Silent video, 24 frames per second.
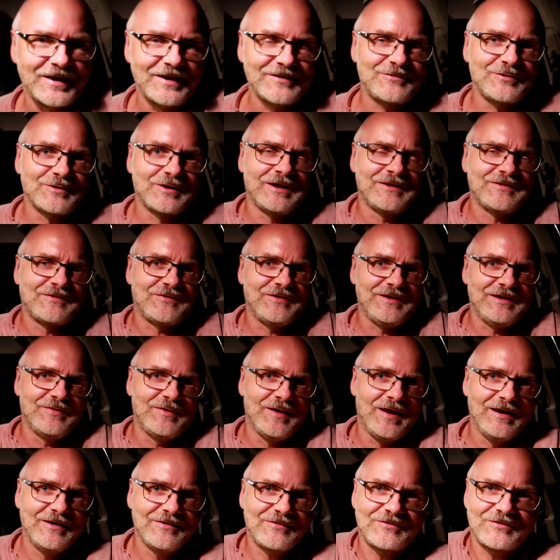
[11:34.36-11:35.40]
as you can see,
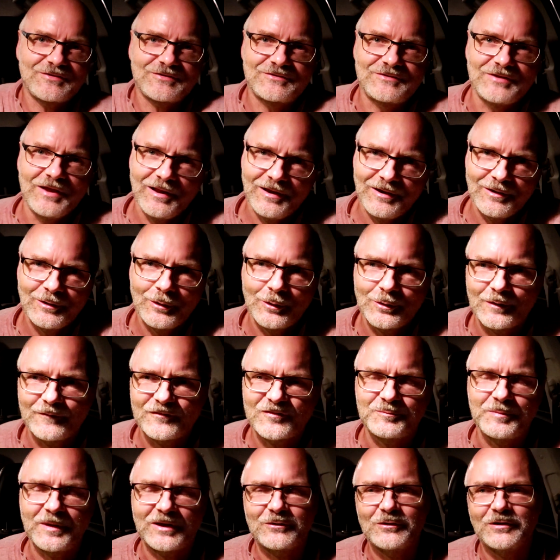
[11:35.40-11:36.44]
there's still a lot of
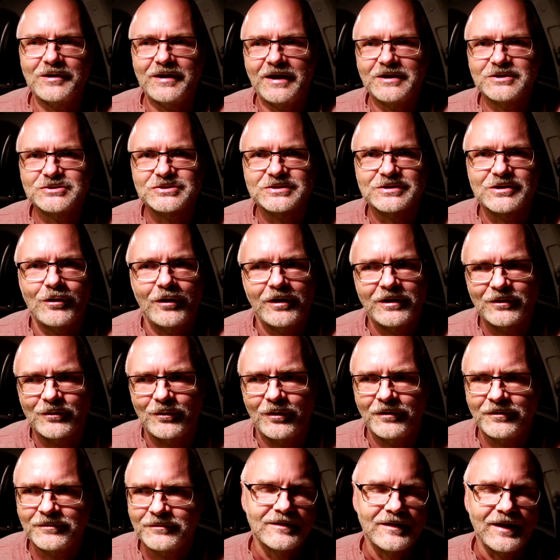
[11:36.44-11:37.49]
speculation going on